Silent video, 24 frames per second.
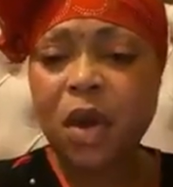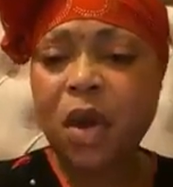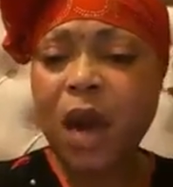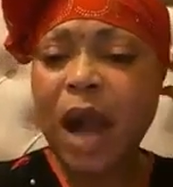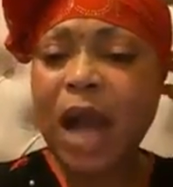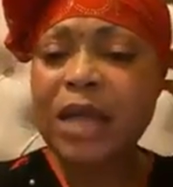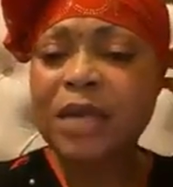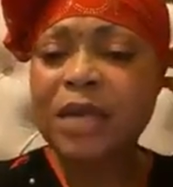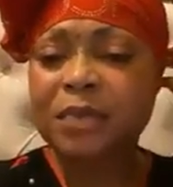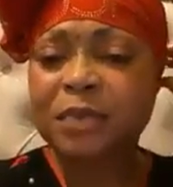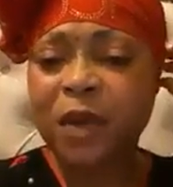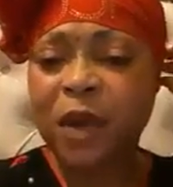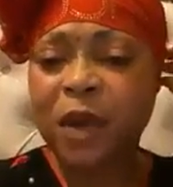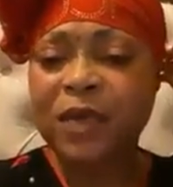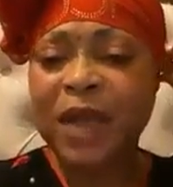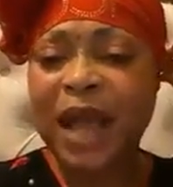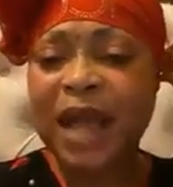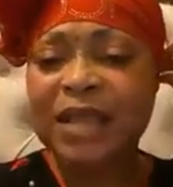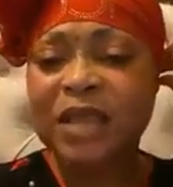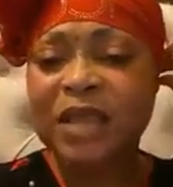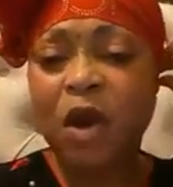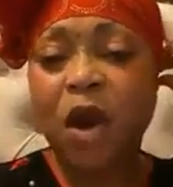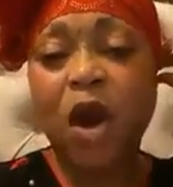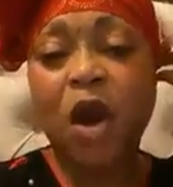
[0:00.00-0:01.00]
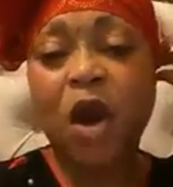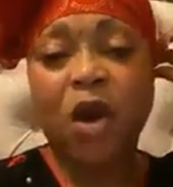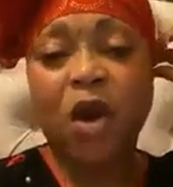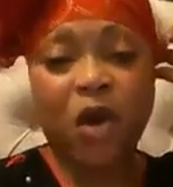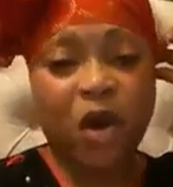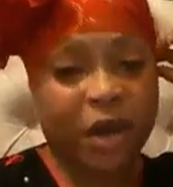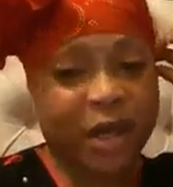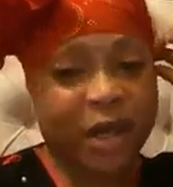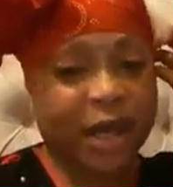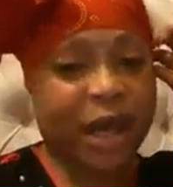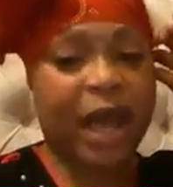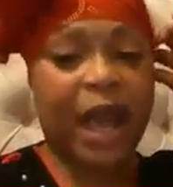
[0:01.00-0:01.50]

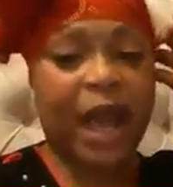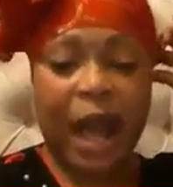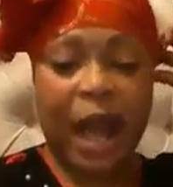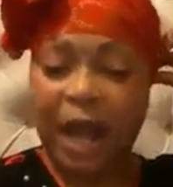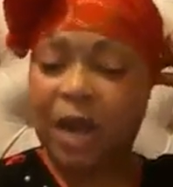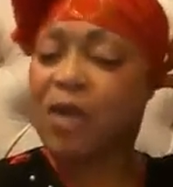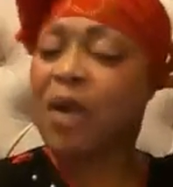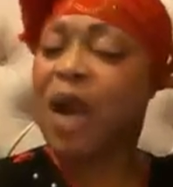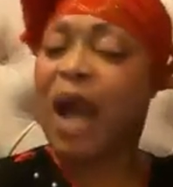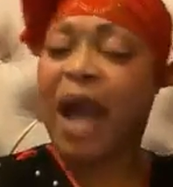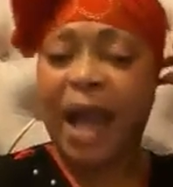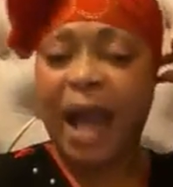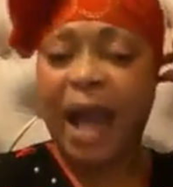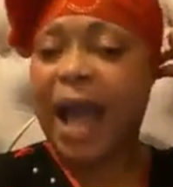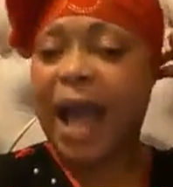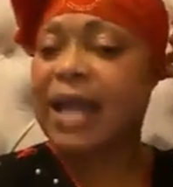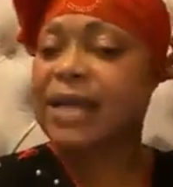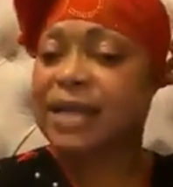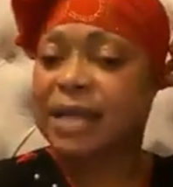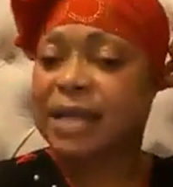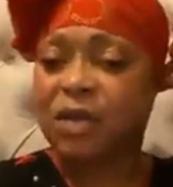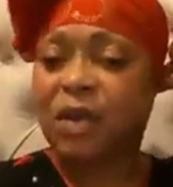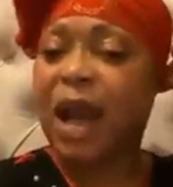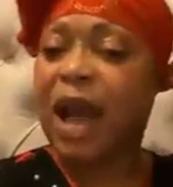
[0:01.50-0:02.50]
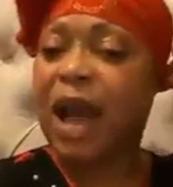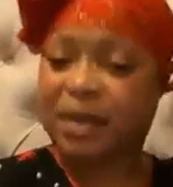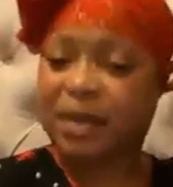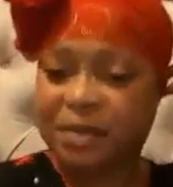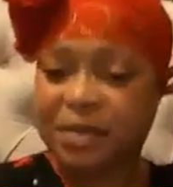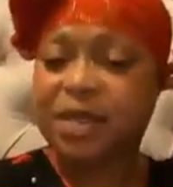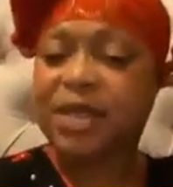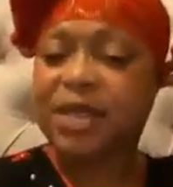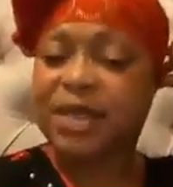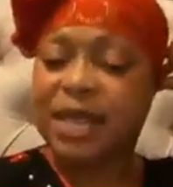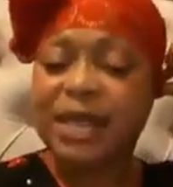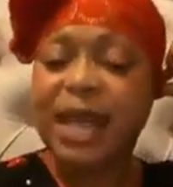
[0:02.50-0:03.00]
Go and ask. Go
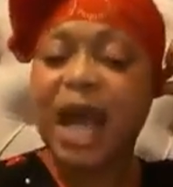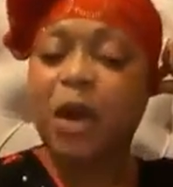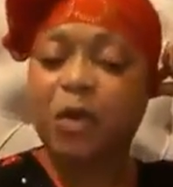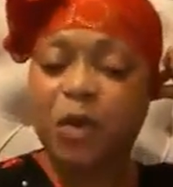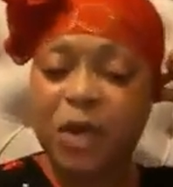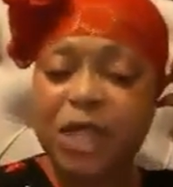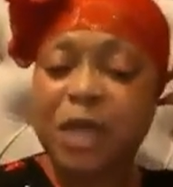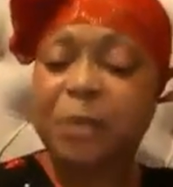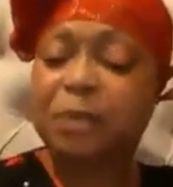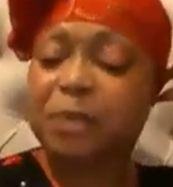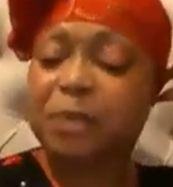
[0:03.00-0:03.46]
and sit down